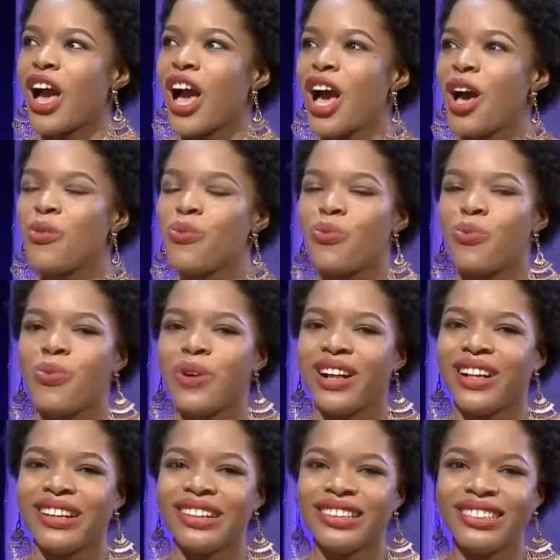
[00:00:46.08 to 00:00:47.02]
Uh,
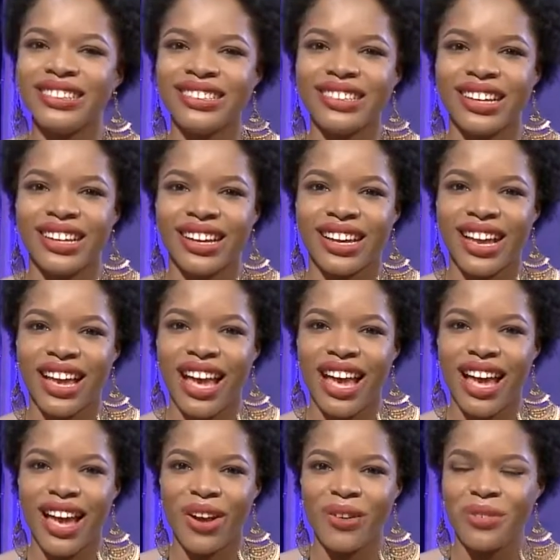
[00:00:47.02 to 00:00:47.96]
well,
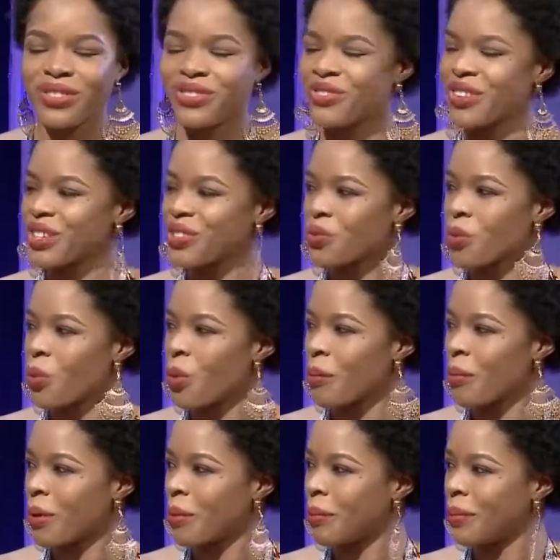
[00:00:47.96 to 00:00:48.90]
I always try to
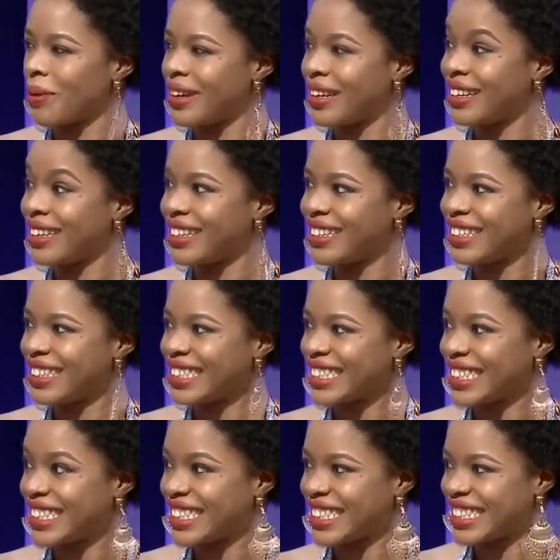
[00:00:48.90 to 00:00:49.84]
warm up.
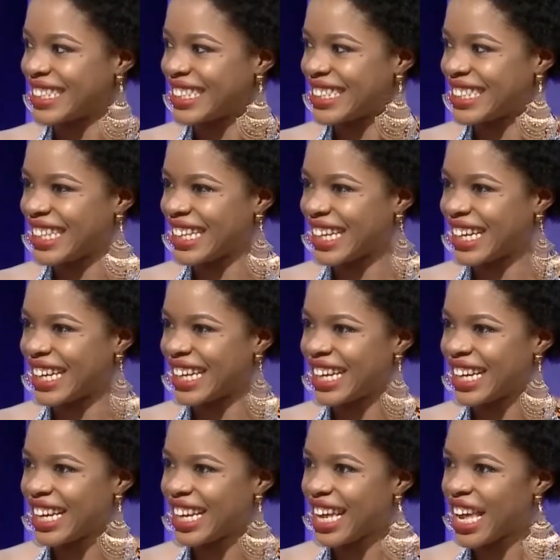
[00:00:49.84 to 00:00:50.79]
how, how did you warm yeah. up
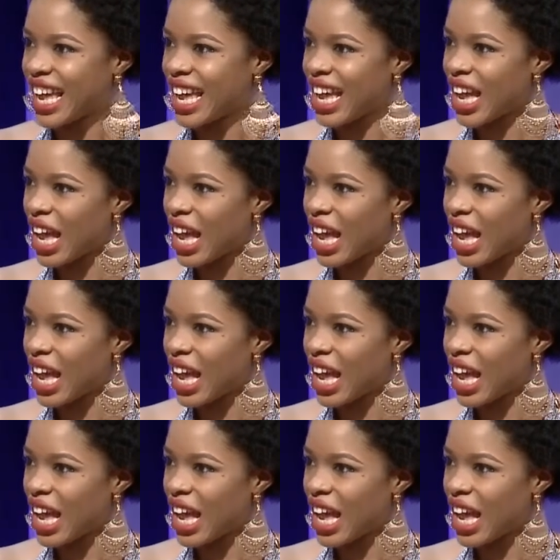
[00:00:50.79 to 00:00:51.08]
today? How did you warm up?